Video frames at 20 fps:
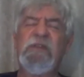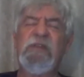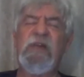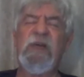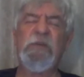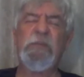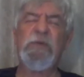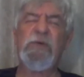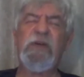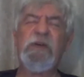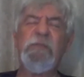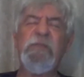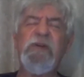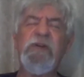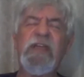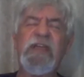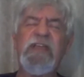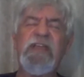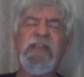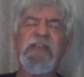I pray
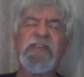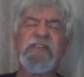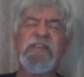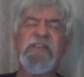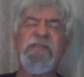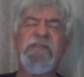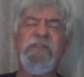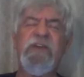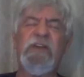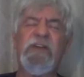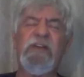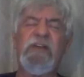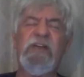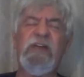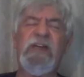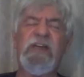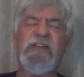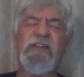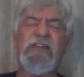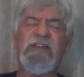miraculously, Father
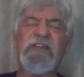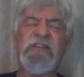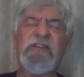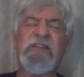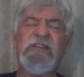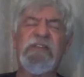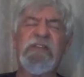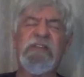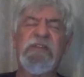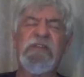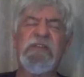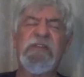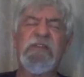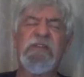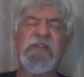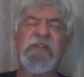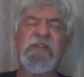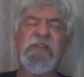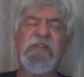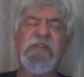God, that
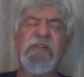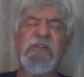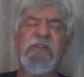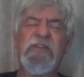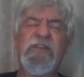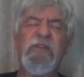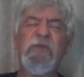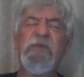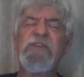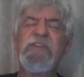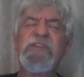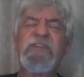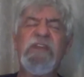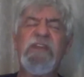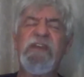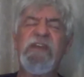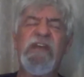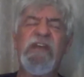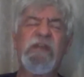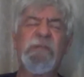you would
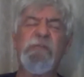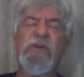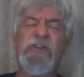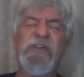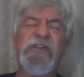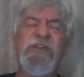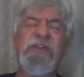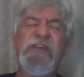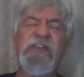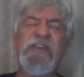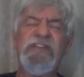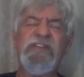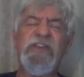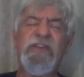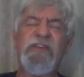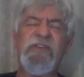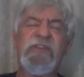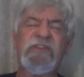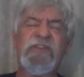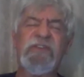send out modern day
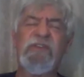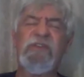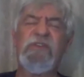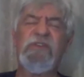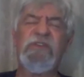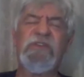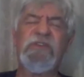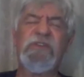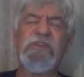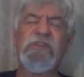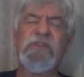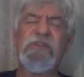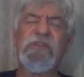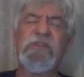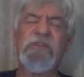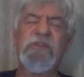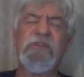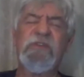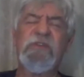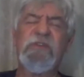Jonahs, Lord,
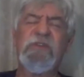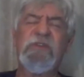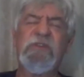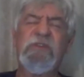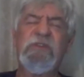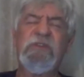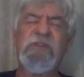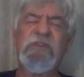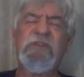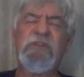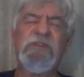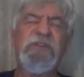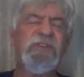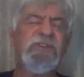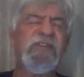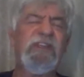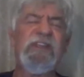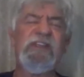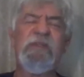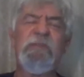to
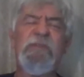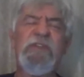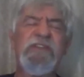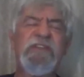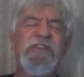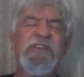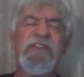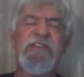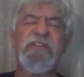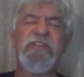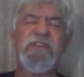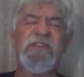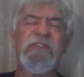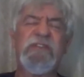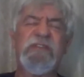take the message.